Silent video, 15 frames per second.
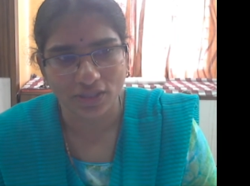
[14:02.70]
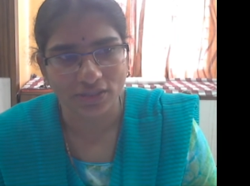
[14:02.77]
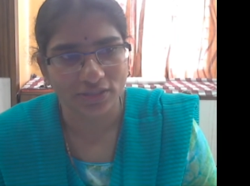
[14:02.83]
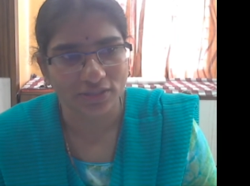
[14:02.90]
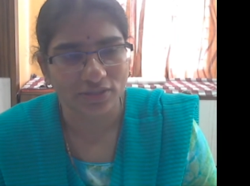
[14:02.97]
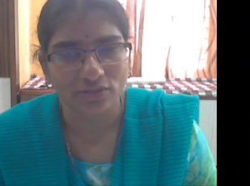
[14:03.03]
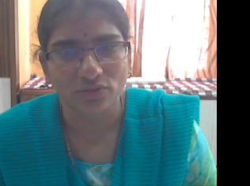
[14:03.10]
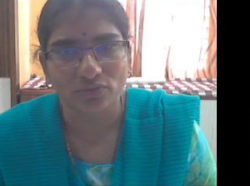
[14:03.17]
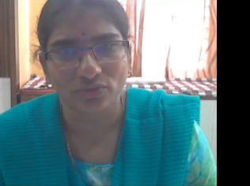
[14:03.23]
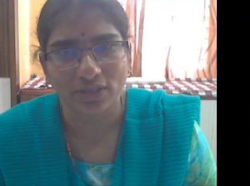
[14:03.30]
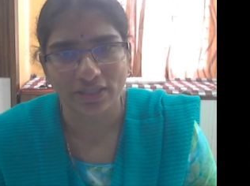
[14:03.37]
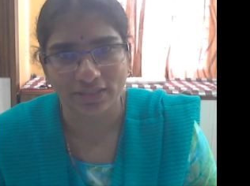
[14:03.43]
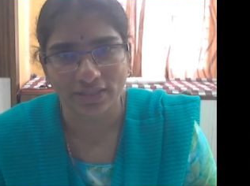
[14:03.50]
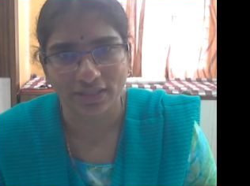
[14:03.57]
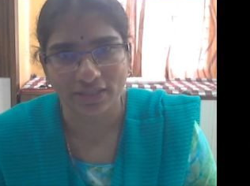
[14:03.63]
listener to
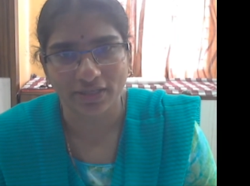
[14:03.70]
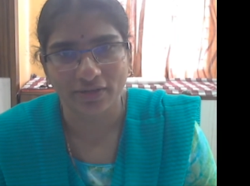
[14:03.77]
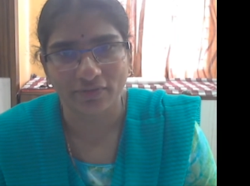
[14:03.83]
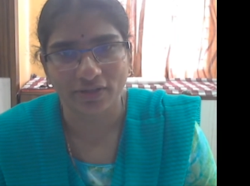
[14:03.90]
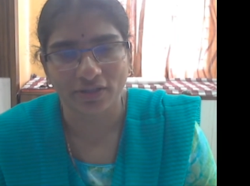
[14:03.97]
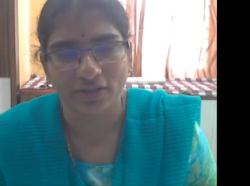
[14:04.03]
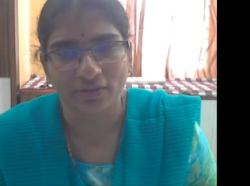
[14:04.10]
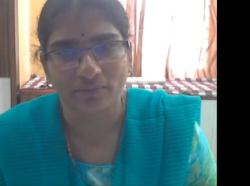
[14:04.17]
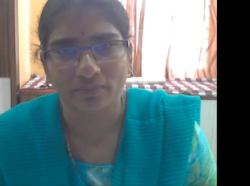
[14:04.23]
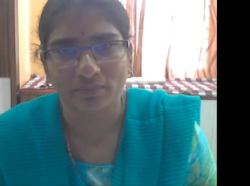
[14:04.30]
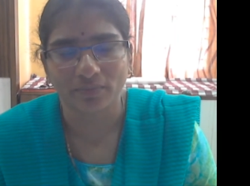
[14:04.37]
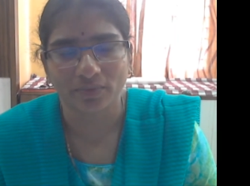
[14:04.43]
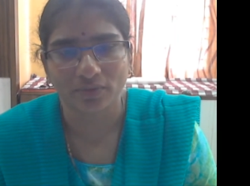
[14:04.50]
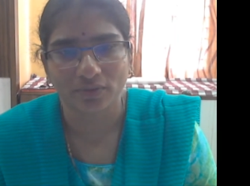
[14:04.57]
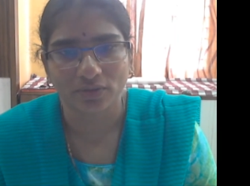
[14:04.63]
disagree with him.
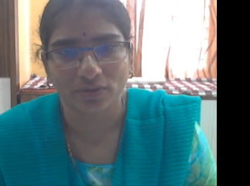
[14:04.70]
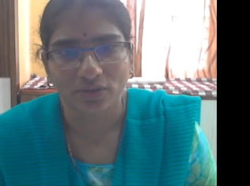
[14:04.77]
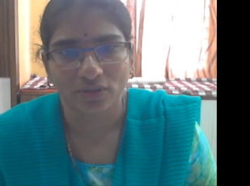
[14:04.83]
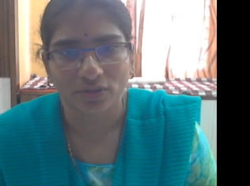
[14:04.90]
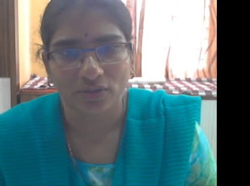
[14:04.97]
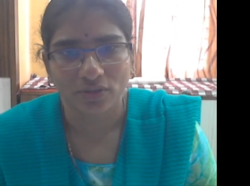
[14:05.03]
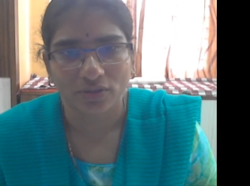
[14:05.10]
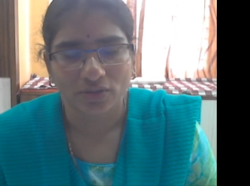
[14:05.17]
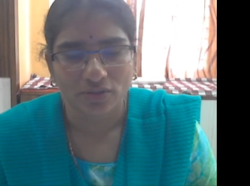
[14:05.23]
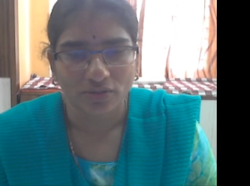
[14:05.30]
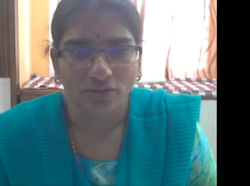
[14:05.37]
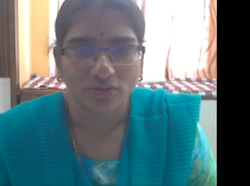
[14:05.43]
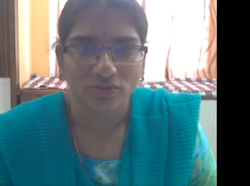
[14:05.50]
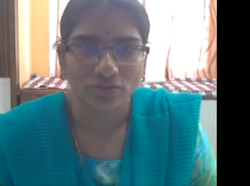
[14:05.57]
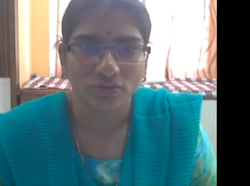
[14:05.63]

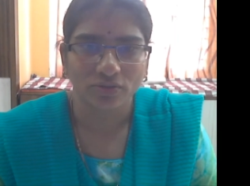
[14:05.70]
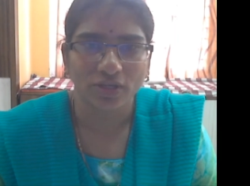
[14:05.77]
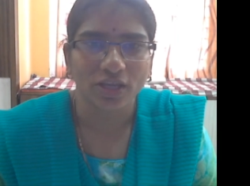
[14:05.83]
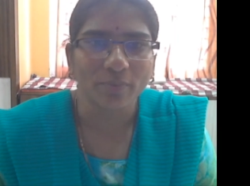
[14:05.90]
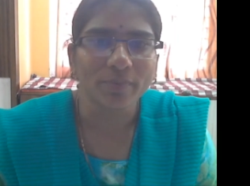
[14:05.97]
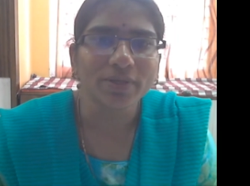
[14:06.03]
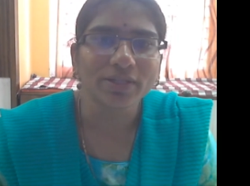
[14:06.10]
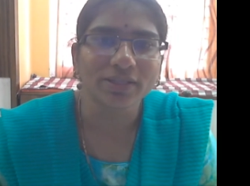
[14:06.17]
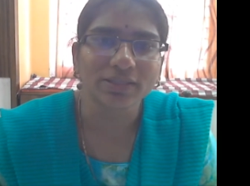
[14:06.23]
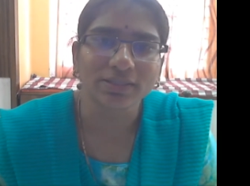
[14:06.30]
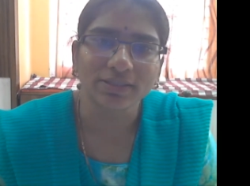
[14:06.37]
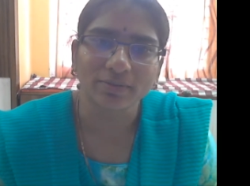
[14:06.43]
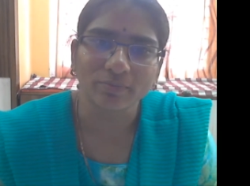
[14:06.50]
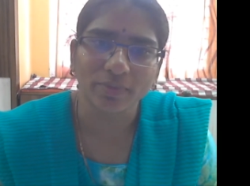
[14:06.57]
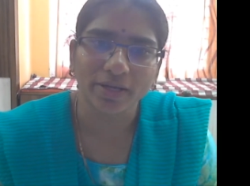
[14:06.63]
So keeping this
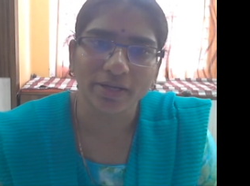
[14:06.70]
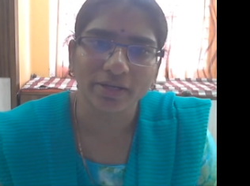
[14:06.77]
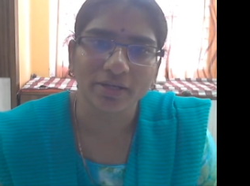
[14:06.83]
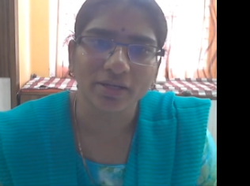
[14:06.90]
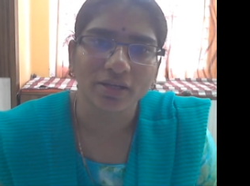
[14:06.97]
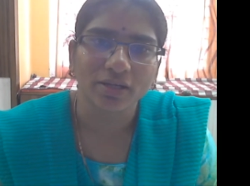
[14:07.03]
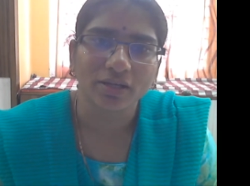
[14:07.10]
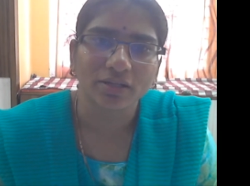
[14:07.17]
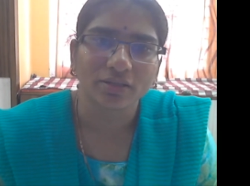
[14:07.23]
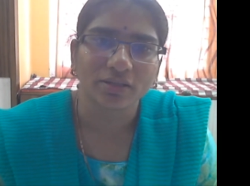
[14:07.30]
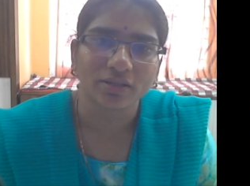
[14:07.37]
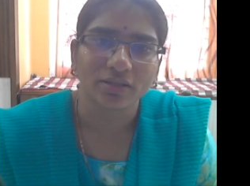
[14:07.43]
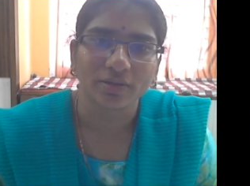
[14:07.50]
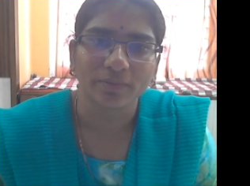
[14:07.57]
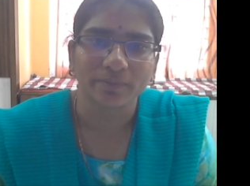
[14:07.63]
in mind,
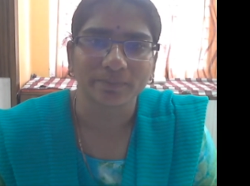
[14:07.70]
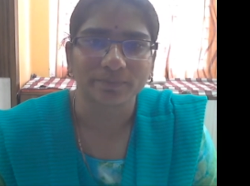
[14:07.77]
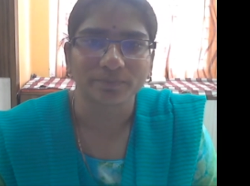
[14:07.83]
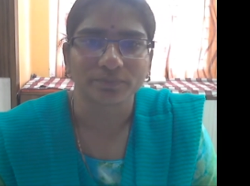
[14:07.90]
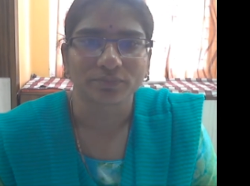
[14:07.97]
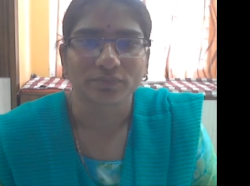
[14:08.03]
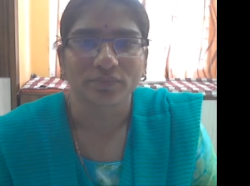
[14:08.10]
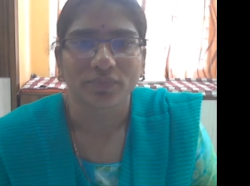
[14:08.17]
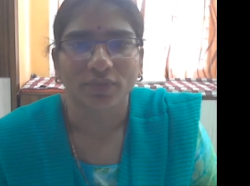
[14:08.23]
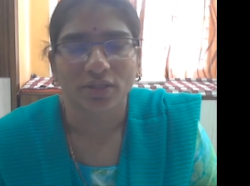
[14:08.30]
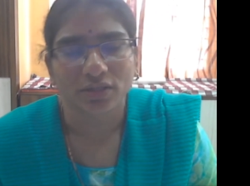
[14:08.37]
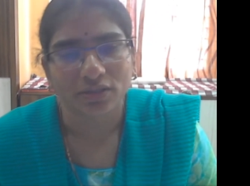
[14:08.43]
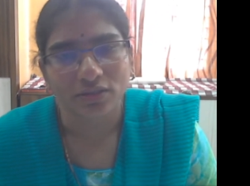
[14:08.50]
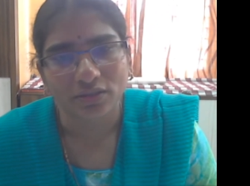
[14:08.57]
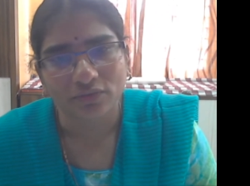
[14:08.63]
the
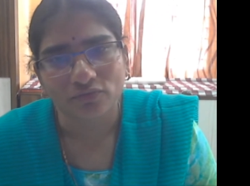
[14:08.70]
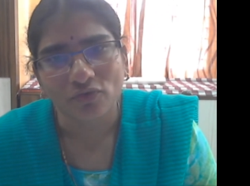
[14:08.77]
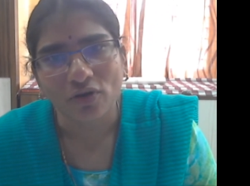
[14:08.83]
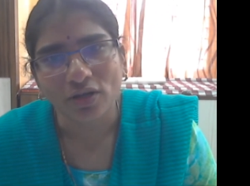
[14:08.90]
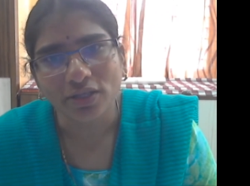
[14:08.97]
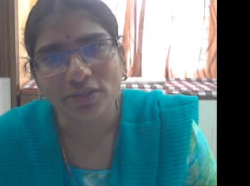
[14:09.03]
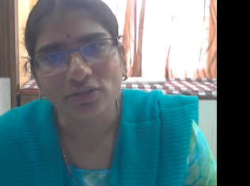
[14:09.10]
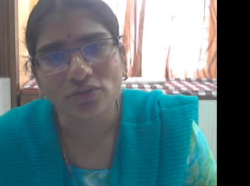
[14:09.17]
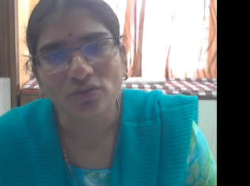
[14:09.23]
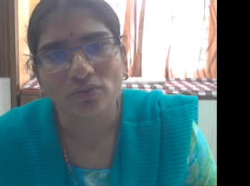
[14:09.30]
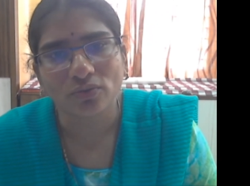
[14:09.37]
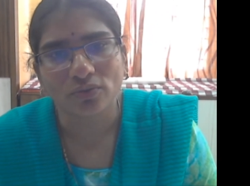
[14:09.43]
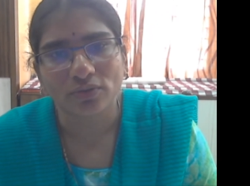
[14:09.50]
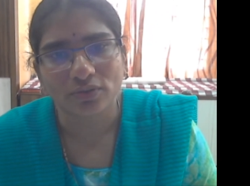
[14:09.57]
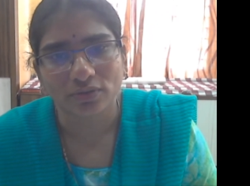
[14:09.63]
falling
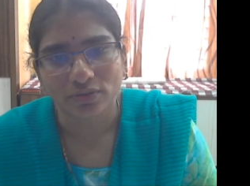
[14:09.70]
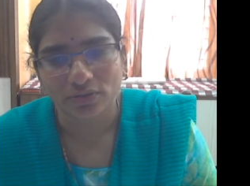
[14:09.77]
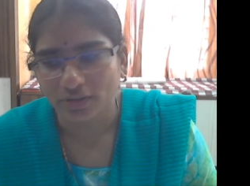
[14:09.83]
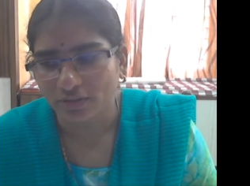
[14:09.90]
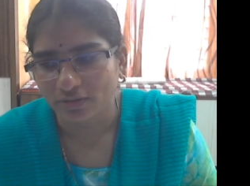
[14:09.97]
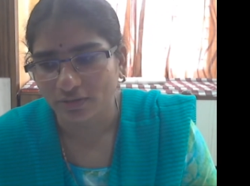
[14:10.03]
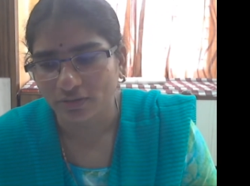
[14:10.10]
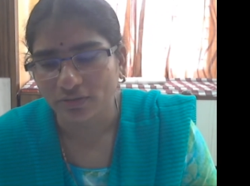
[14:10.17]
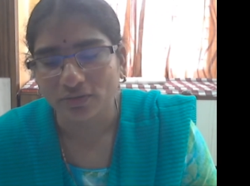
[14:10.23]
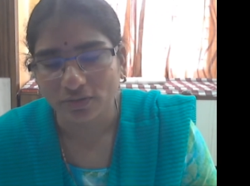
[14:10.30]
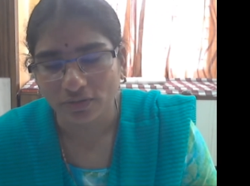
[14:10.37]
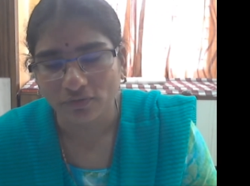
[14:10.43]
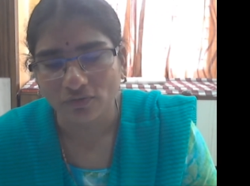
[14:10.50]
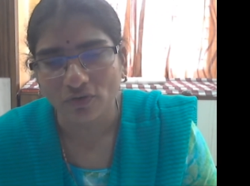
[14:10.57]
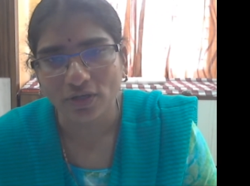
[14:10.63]
tone,
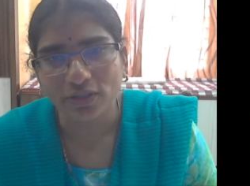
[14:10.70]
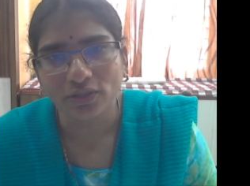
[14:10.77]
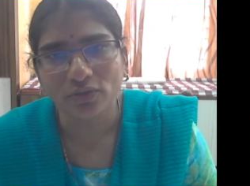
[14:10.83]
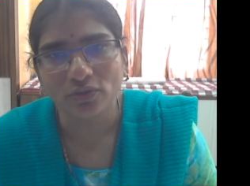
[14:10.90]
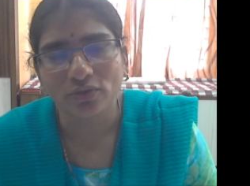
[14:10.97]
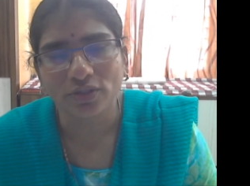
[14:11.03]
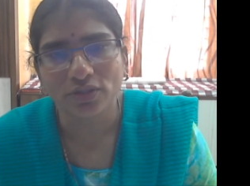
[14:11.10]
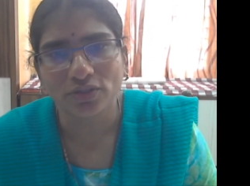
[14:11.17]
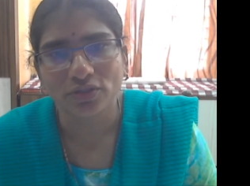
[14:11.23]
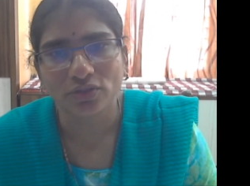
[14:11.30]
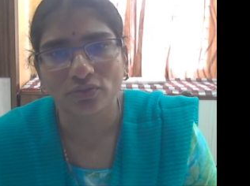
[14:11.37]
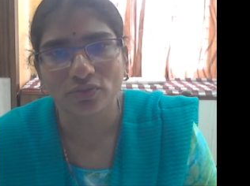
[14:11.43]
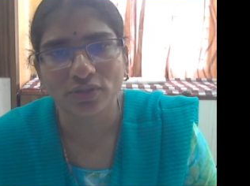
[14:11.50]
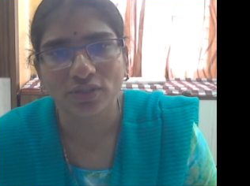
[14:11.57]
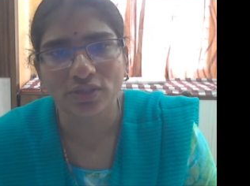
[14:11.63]
the falling tone is
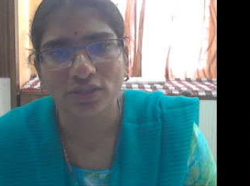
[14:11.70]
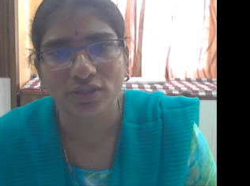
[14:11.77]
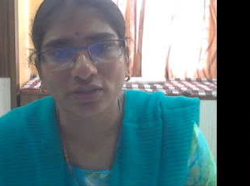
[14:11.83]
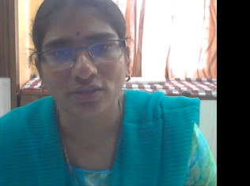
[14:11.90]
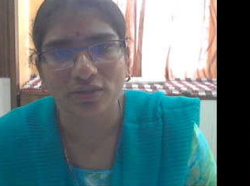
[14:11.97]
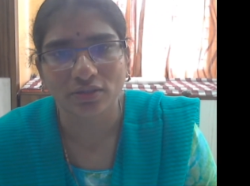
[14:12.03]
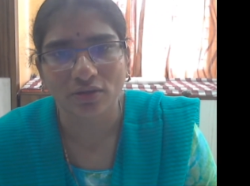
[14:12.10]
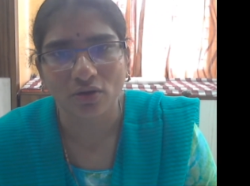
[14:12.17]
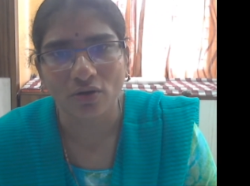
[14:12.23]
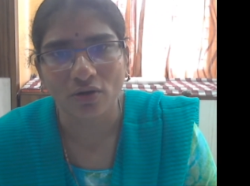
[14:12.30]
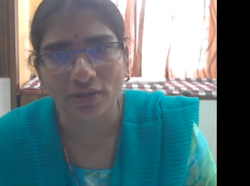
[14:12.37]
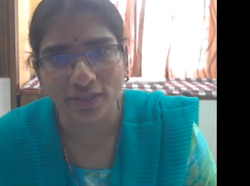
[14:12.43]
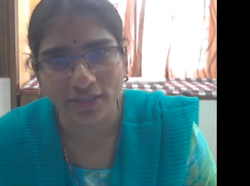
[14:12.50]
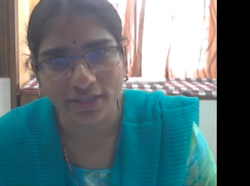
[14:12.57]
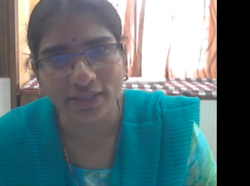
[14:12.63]
used in
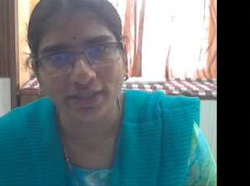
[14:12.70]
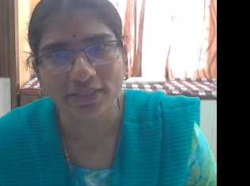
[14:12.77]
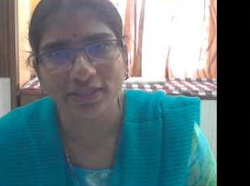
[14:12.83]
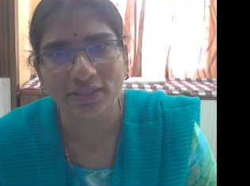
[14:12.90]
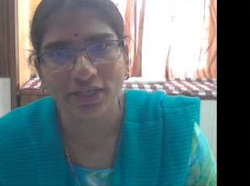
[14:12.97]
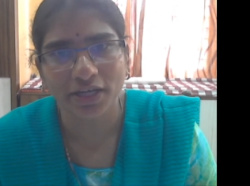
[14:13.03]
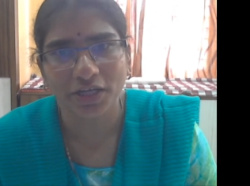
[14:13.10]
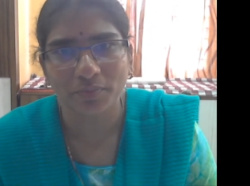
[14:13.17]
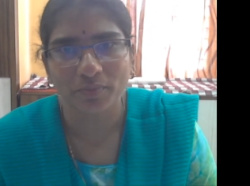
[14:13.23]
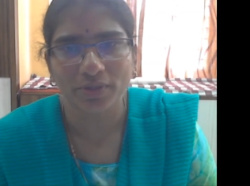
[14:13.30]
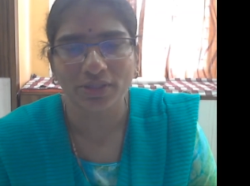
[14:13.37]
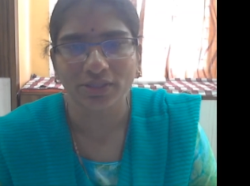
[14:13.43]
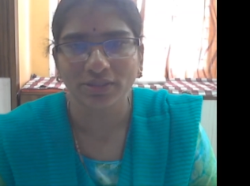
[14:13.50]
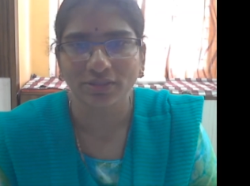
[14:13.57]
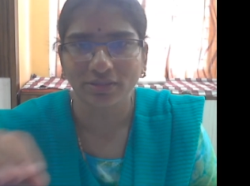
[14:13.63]
ordinary
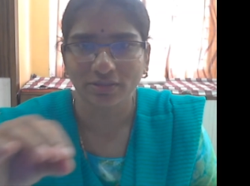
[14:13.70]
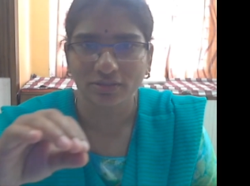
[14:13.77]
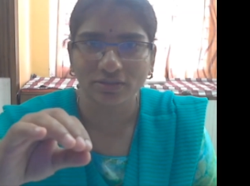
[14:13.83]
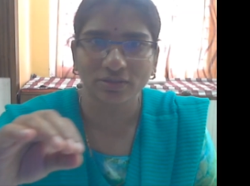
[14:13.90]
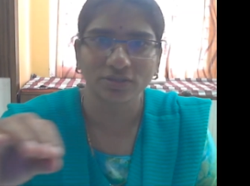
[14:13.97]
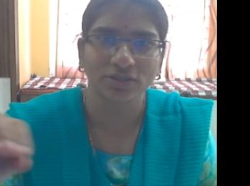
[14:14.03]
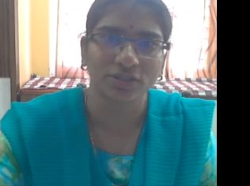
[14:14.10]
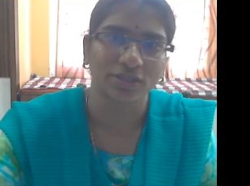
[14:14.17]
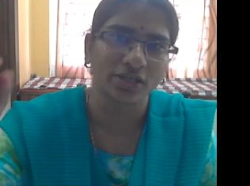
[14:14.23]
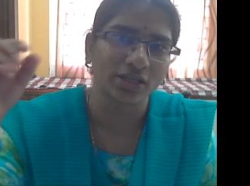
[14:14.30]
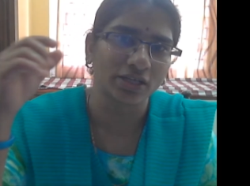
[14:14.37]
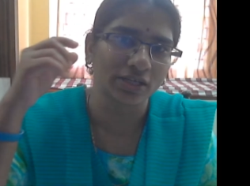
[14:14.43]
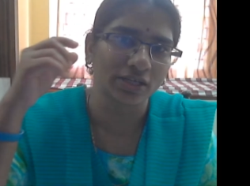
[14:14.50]
statements, generally